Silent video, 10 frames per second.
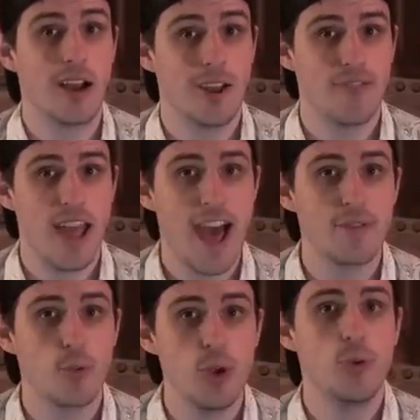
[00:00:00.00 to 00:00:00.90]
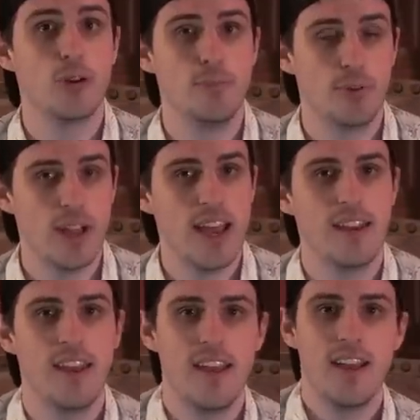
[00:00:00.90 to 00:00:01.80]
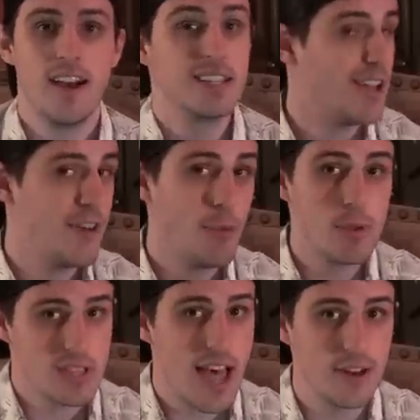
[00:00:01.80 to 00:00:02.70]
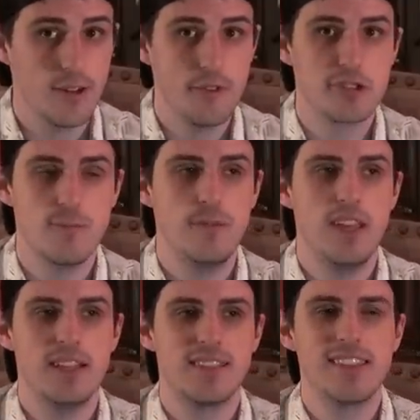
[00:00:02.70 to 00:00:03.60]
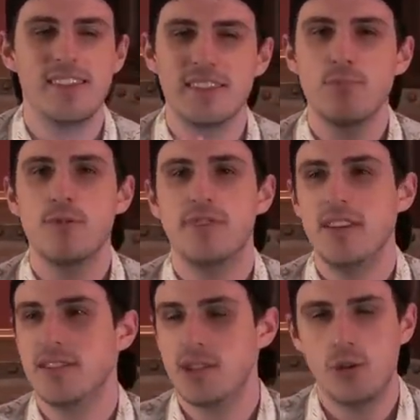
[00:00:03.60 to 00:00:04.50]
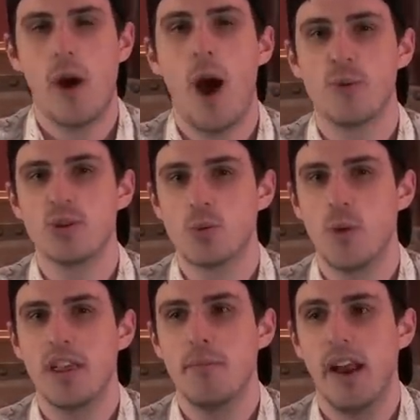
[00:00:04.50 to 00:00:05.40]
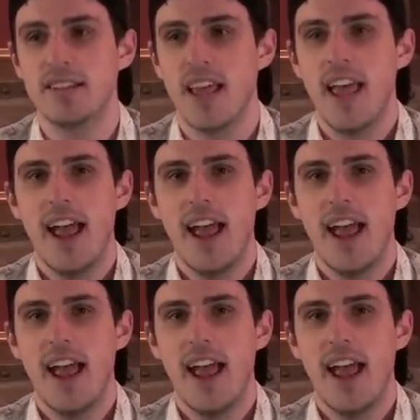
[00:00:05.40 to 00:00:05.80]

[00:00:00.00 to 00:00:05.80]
And if I have a real complaint, aside from the title of this movie, it's that this movie is 2 hours, 20 minutes,